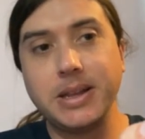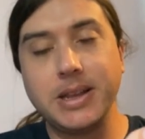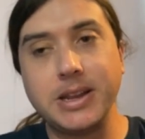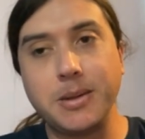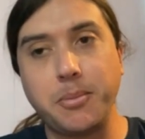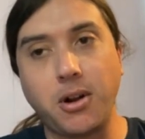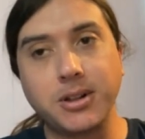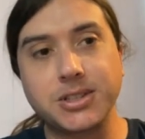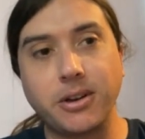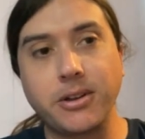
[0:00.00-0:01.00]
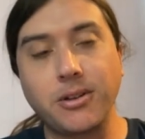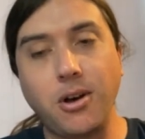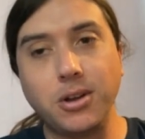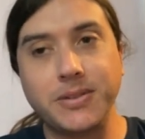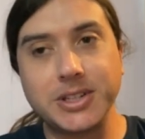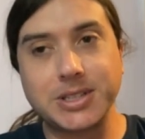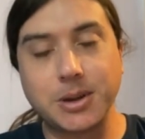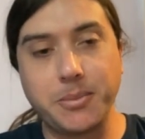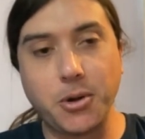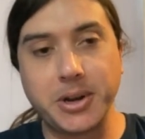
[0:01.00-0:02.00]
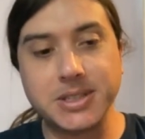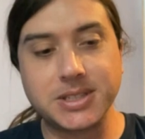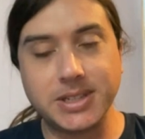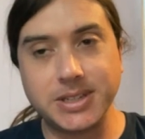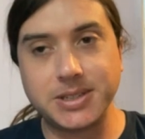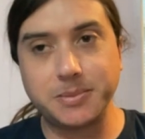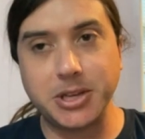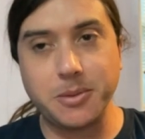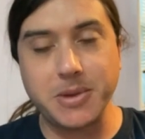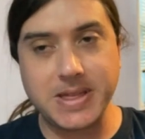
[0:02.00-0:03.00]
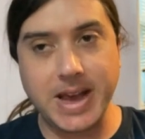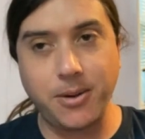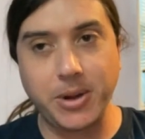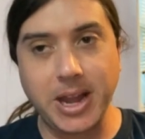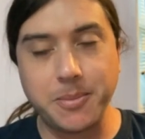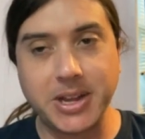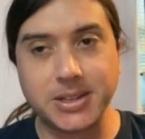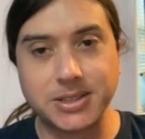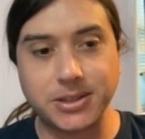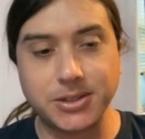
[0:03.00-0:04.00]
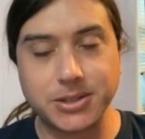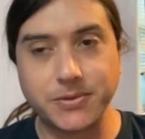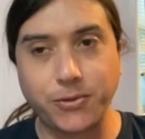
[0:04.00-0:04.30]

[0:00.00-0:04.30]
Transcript: it imparts on all of its components is going to be that way because there's